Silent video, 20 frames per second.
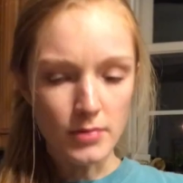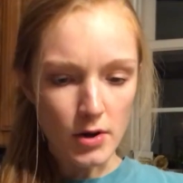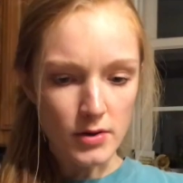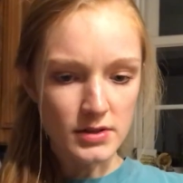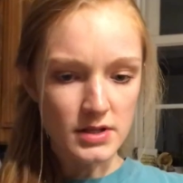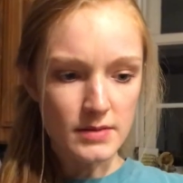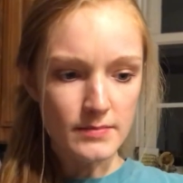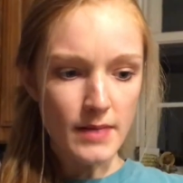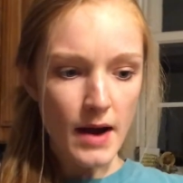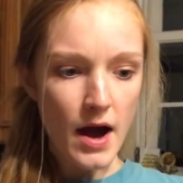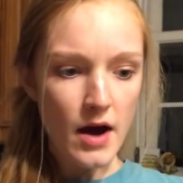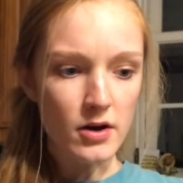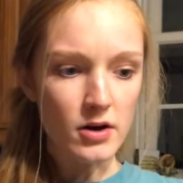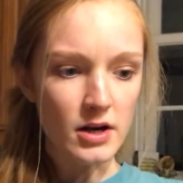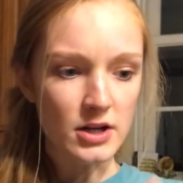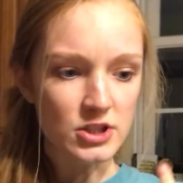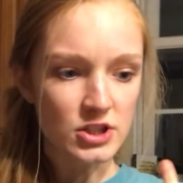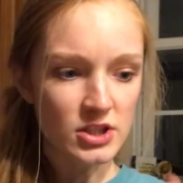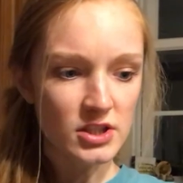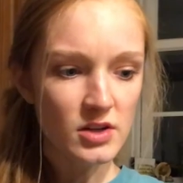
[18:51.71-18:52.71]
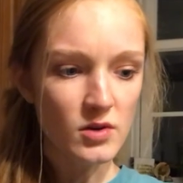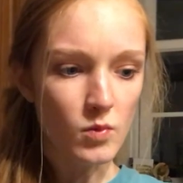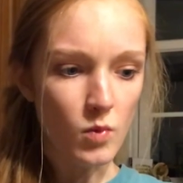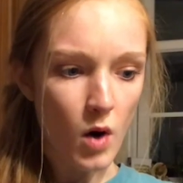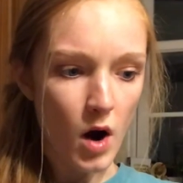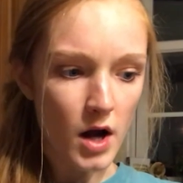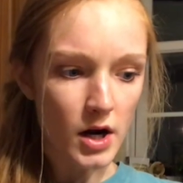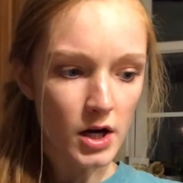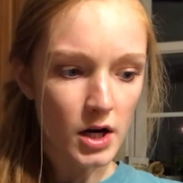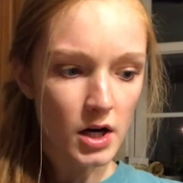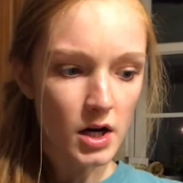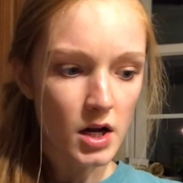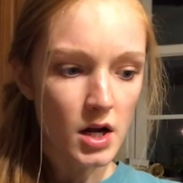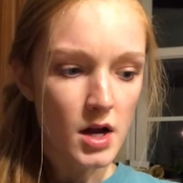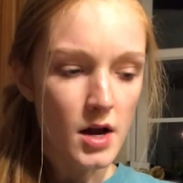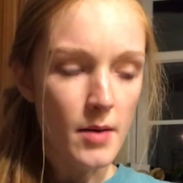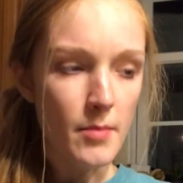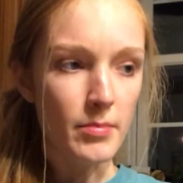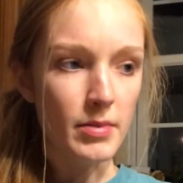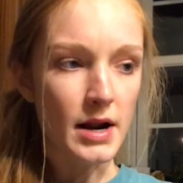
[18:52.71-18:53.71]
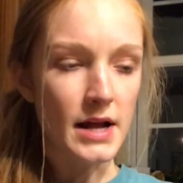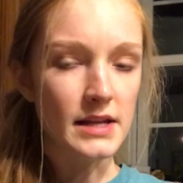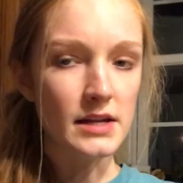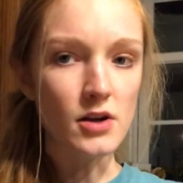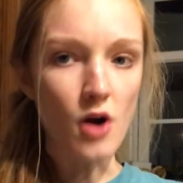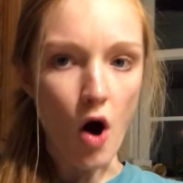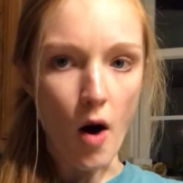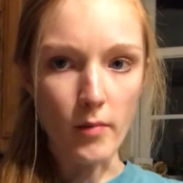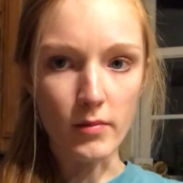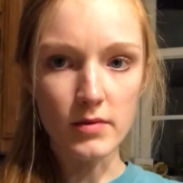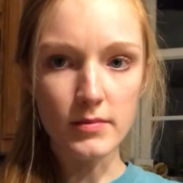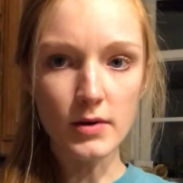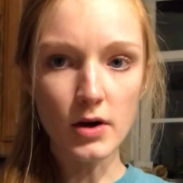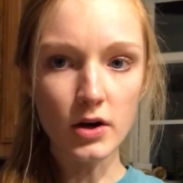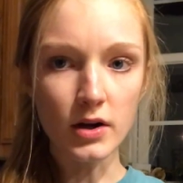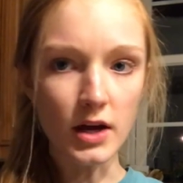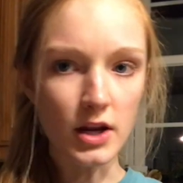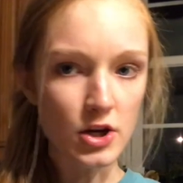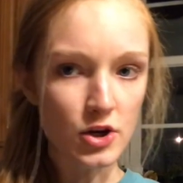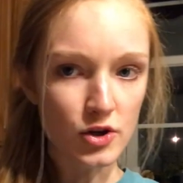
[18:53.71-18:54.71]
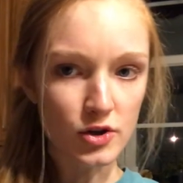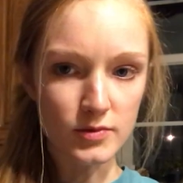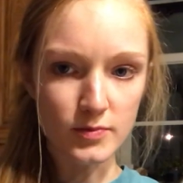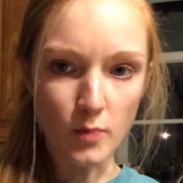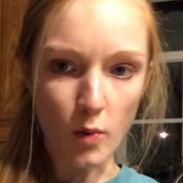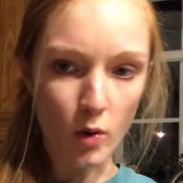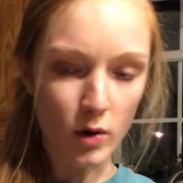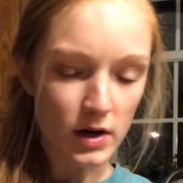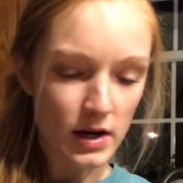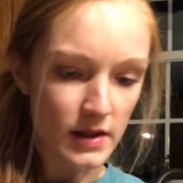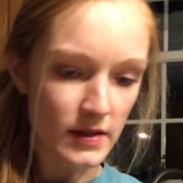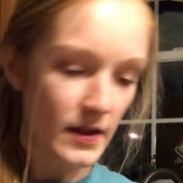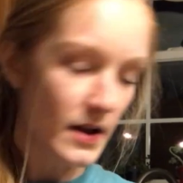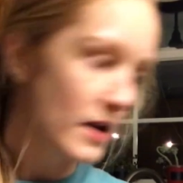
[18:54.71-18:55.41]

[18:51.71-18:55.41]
Protein powder, and she did water, but I did almond milk, and you just pour it in